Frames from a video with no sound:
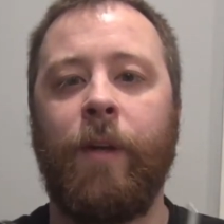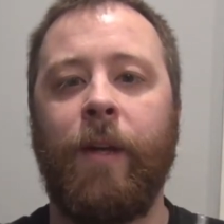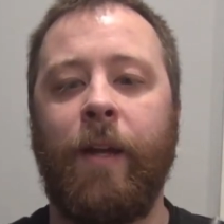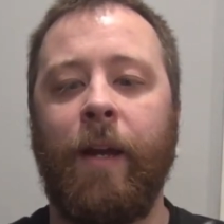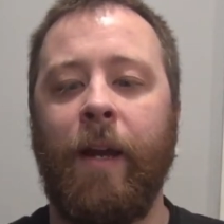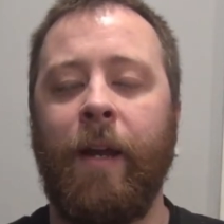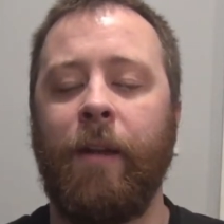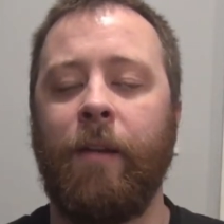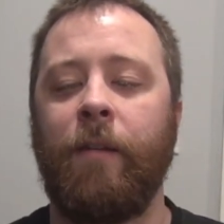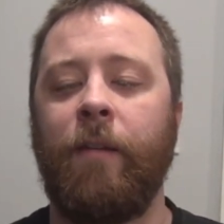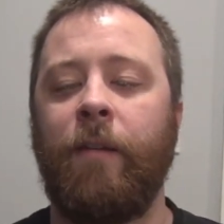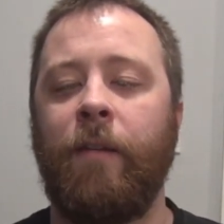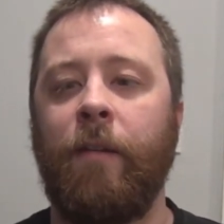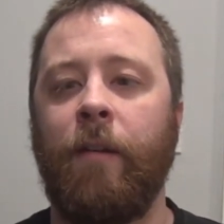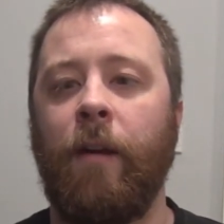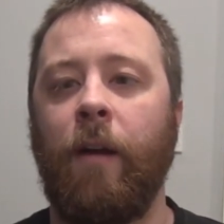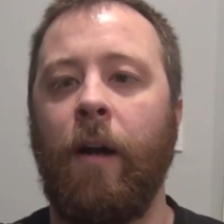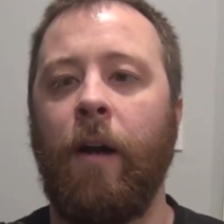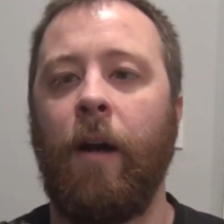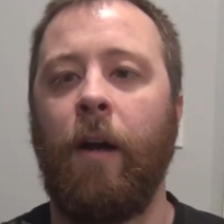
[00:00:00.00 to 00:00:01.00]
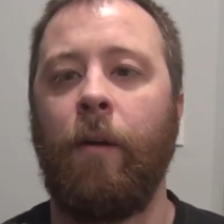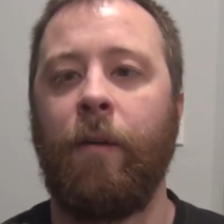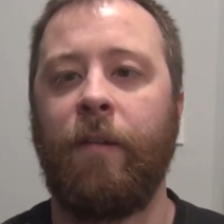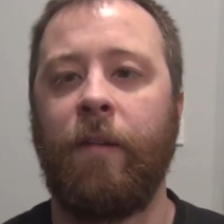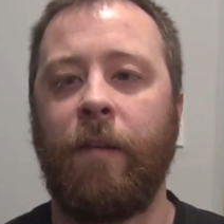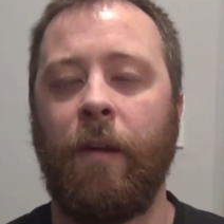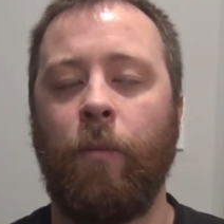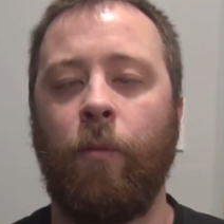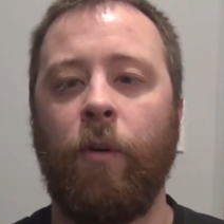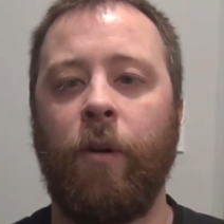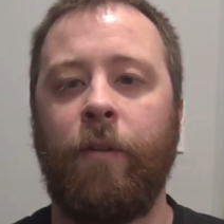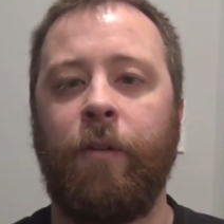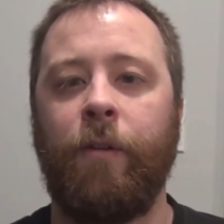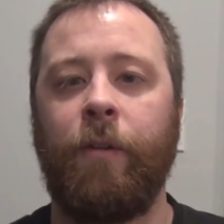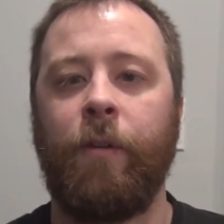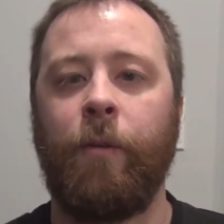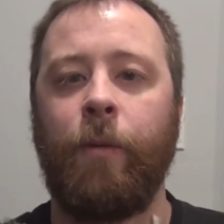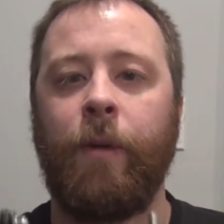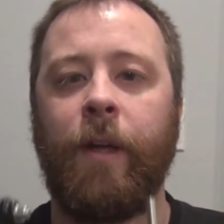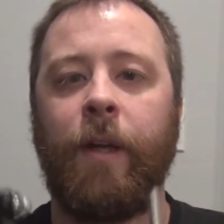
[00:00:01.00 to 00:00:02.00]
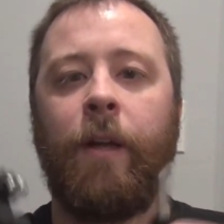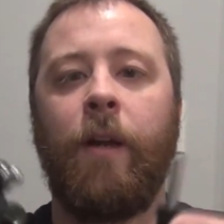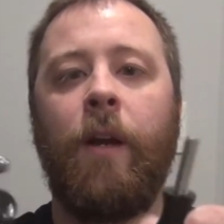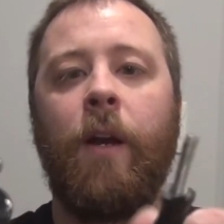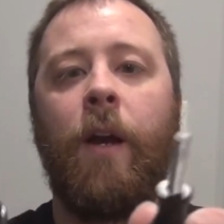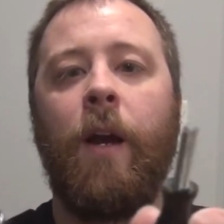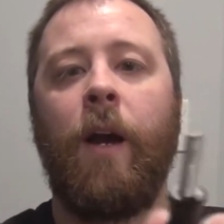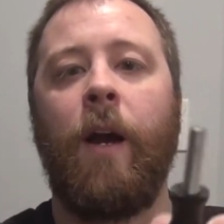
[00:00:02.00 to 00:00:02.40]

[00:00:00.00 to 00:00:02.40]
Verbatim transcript: weekends uh, since I work during the week.